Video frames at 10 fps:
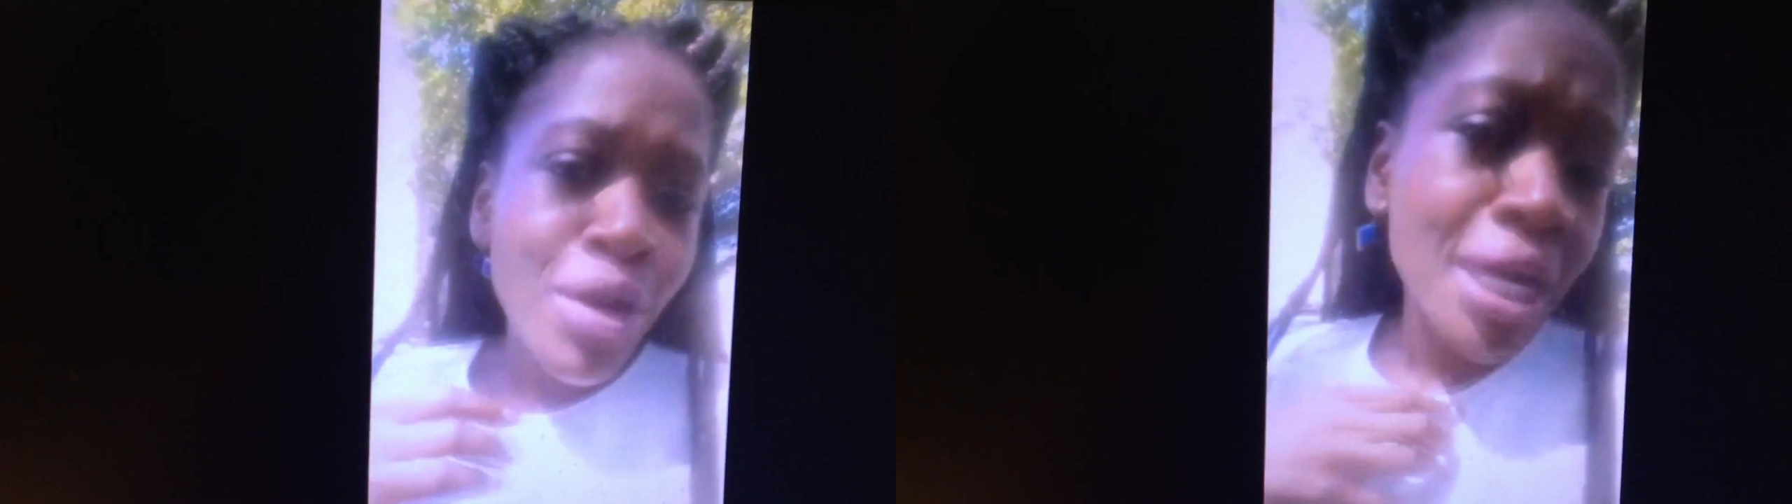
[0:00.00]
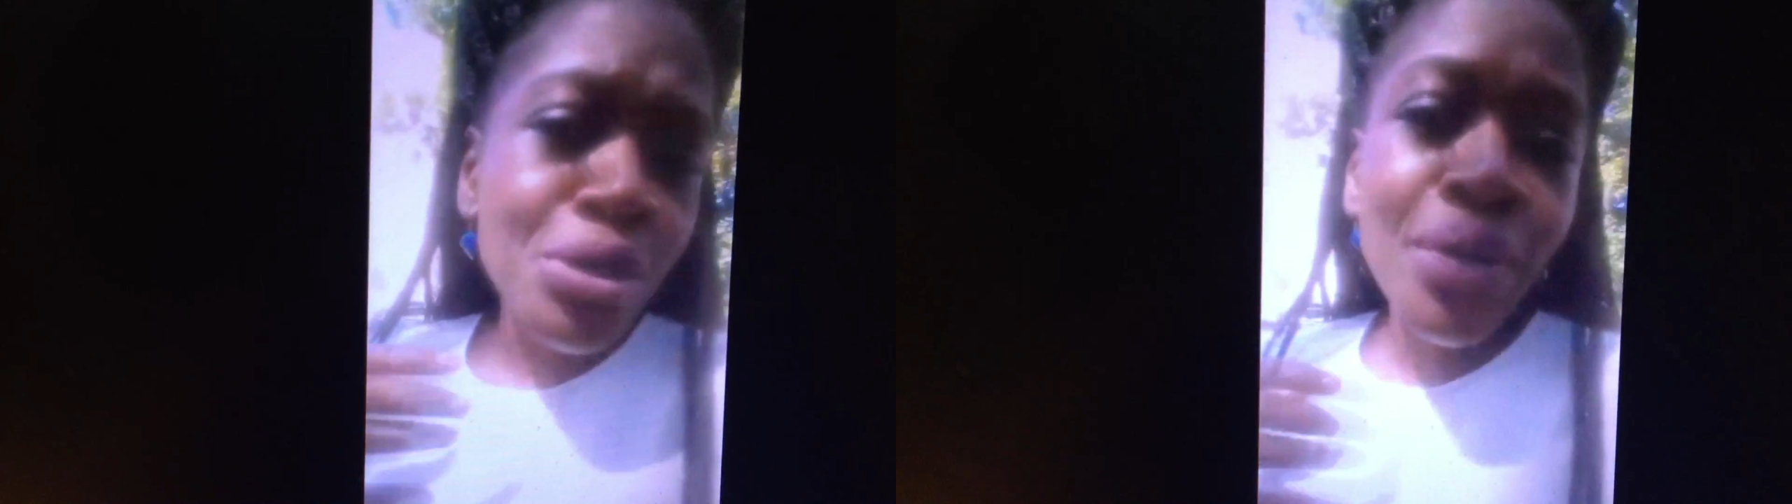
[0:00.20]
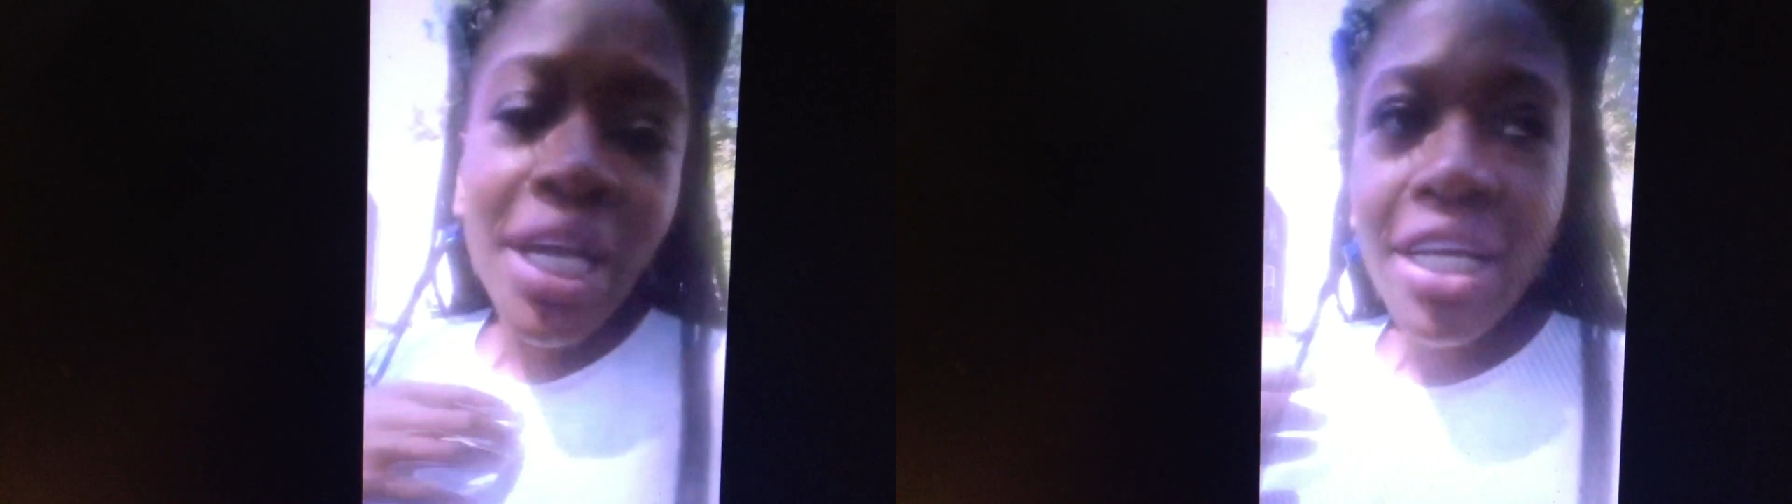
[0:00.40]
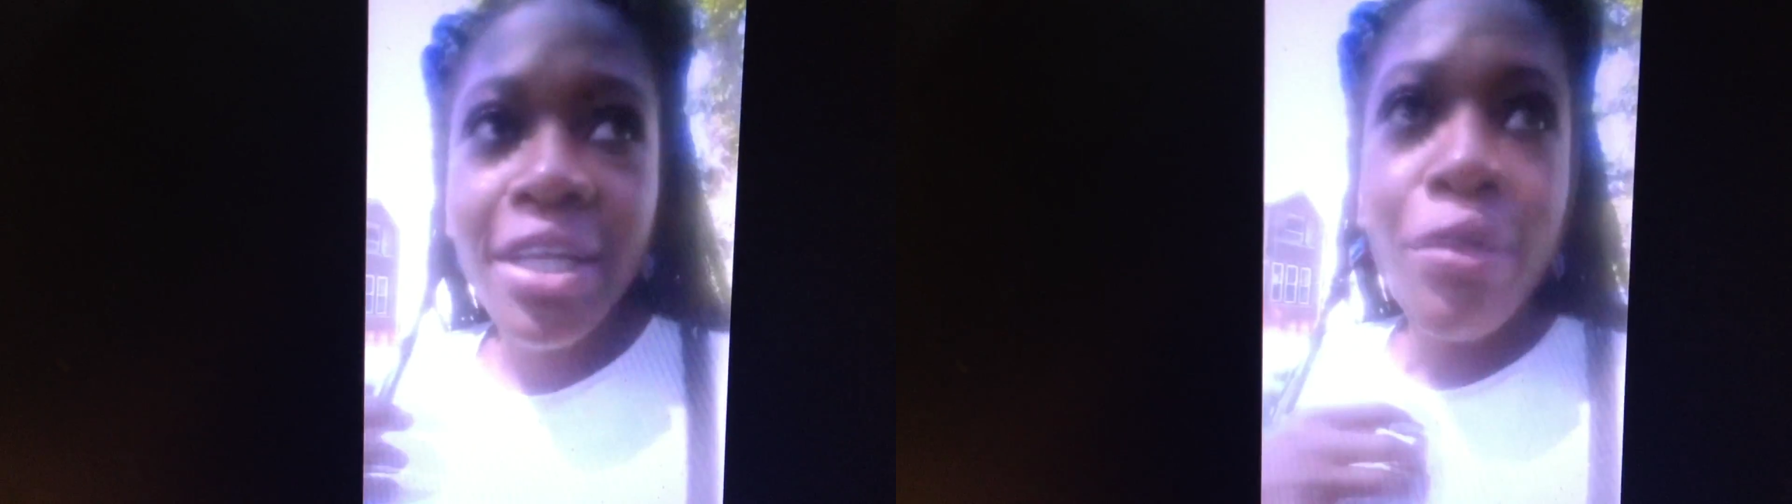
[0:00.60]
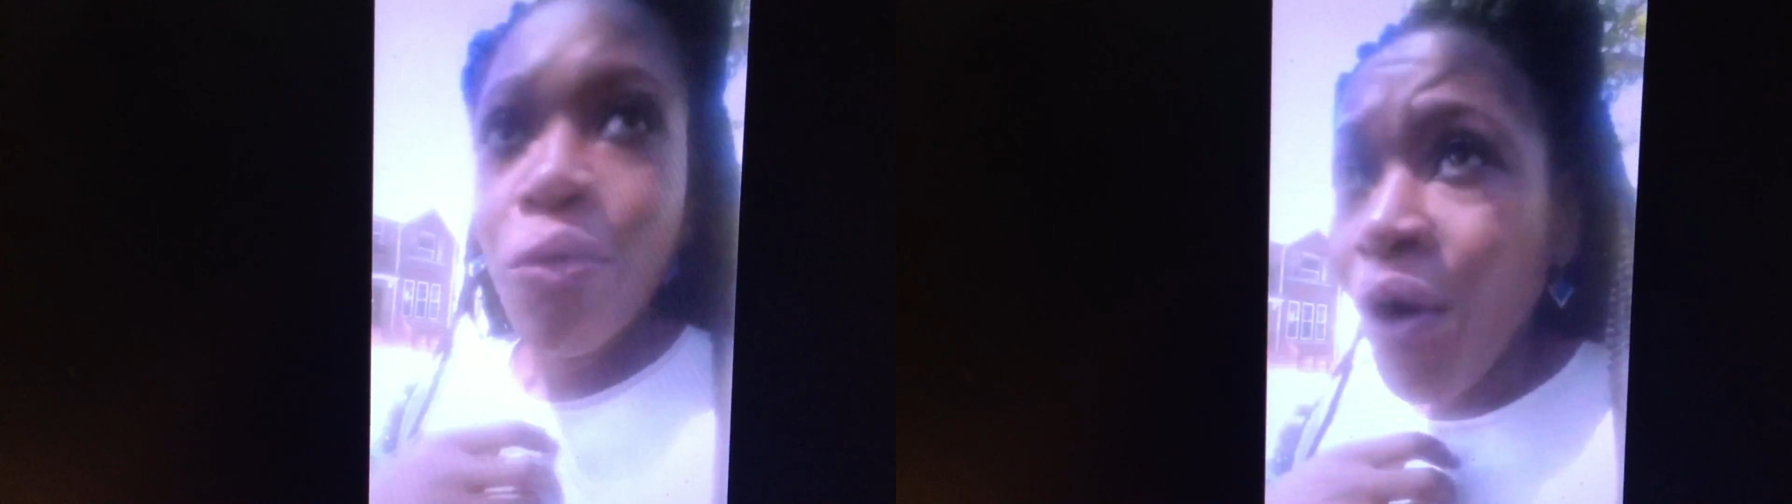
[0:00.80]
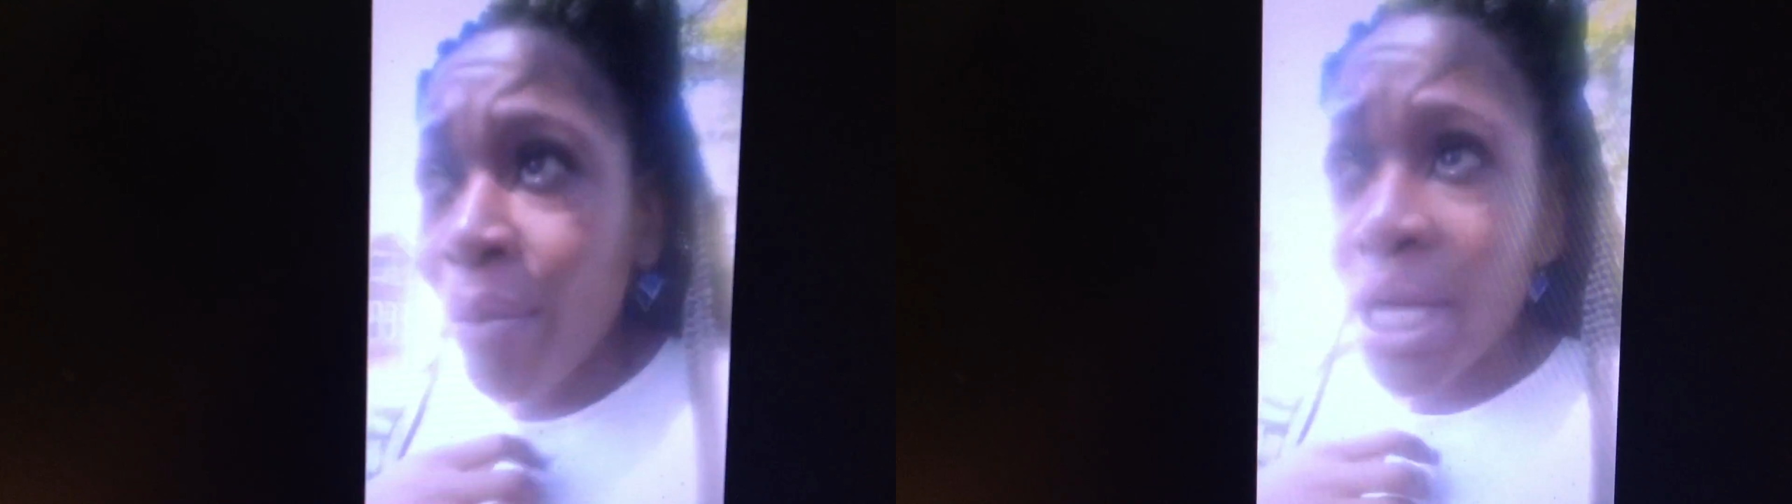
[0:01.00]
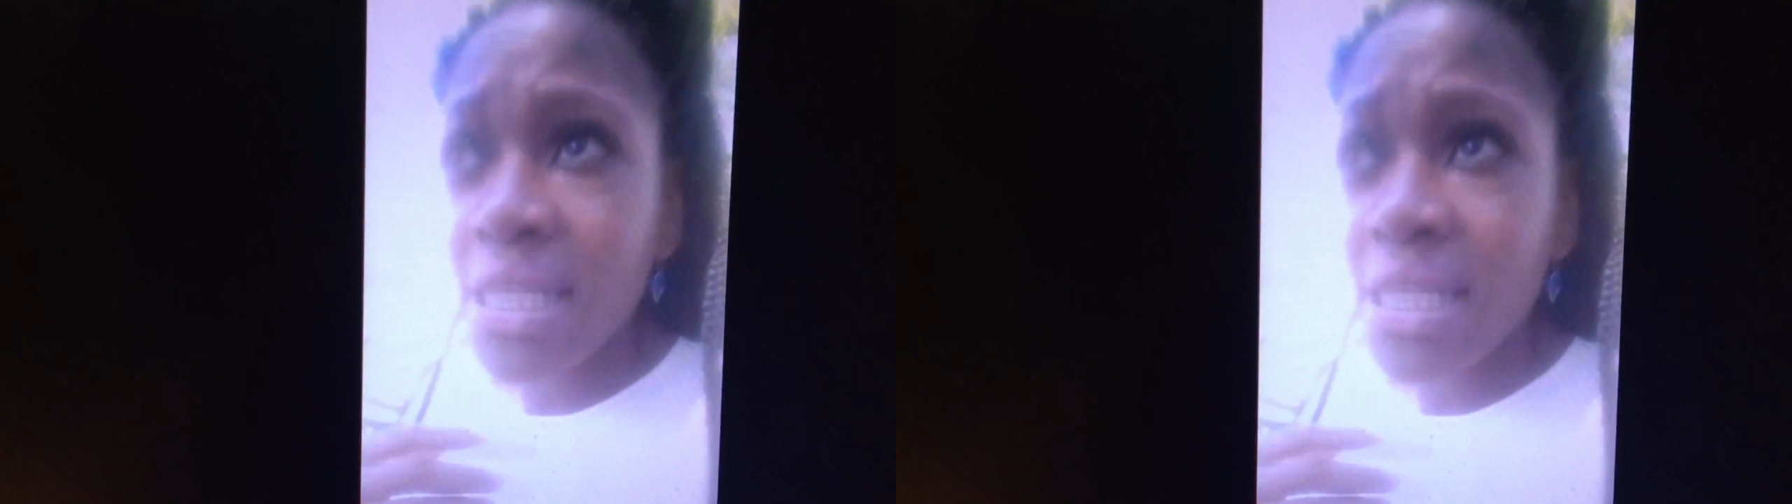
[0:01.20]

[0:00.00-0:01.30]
you're not doing anything wrong,